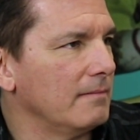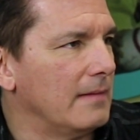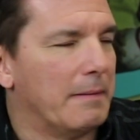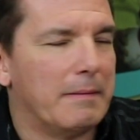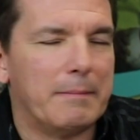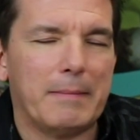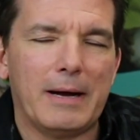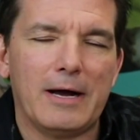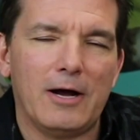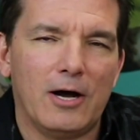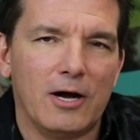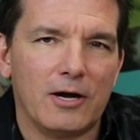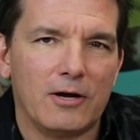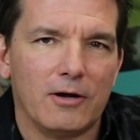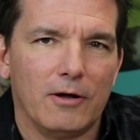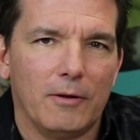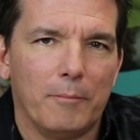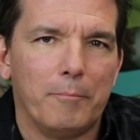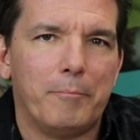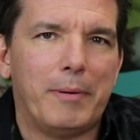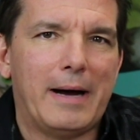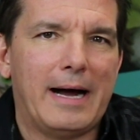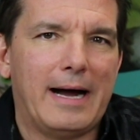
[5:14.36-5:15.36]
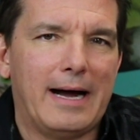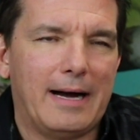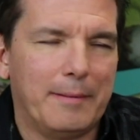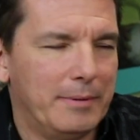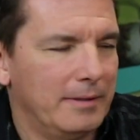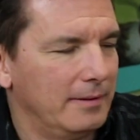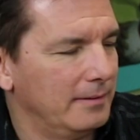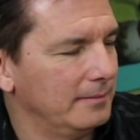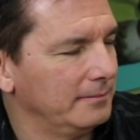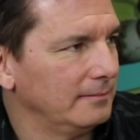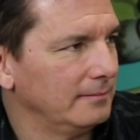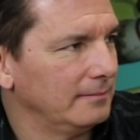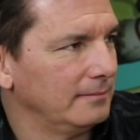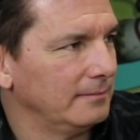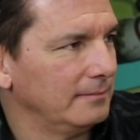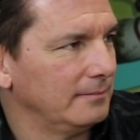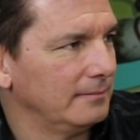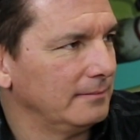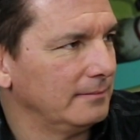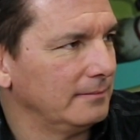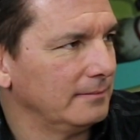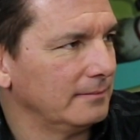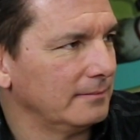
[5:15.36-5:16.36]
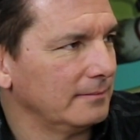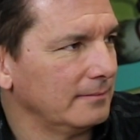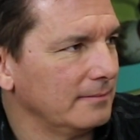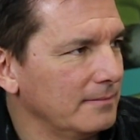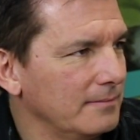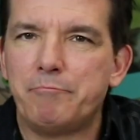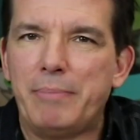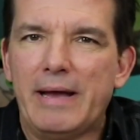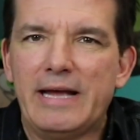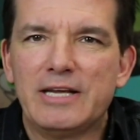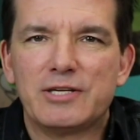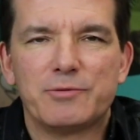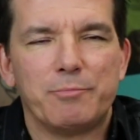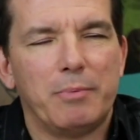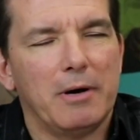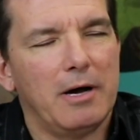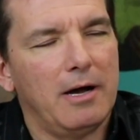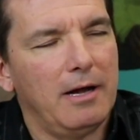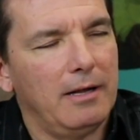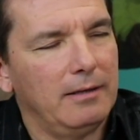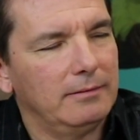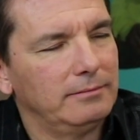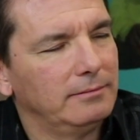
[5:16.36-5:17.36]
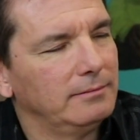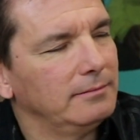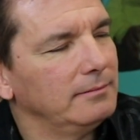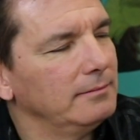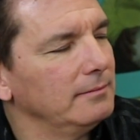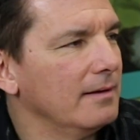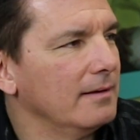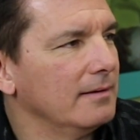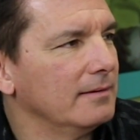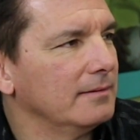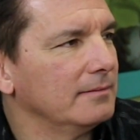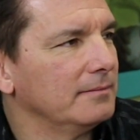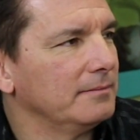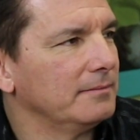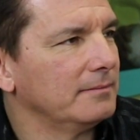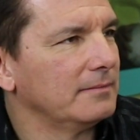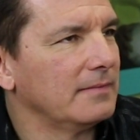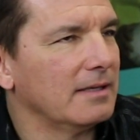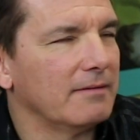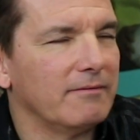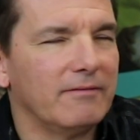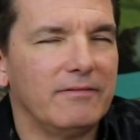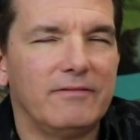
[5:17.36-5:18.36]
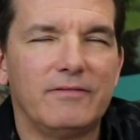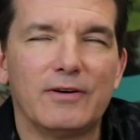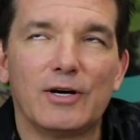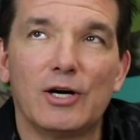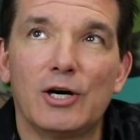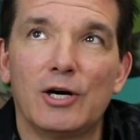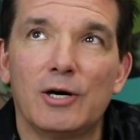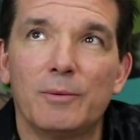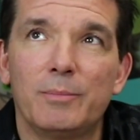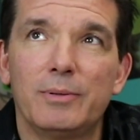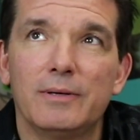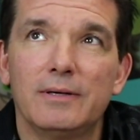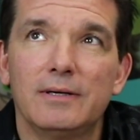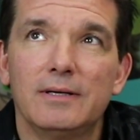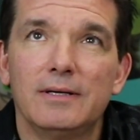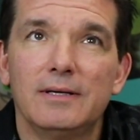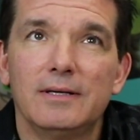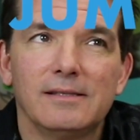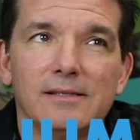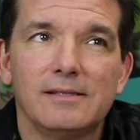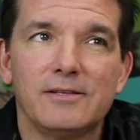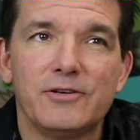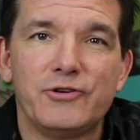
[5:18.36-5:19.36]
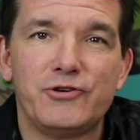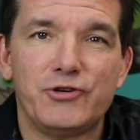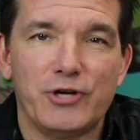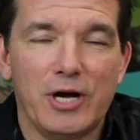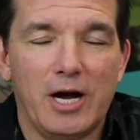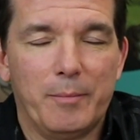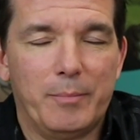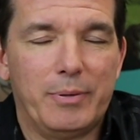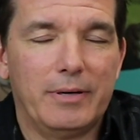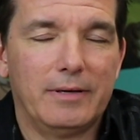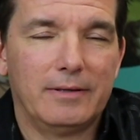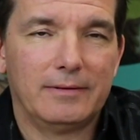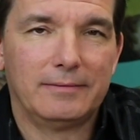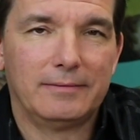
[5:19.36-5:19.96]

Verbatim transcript: Name of my uncle, Bob. Noun. Baseball. Verb. Verb. Jump.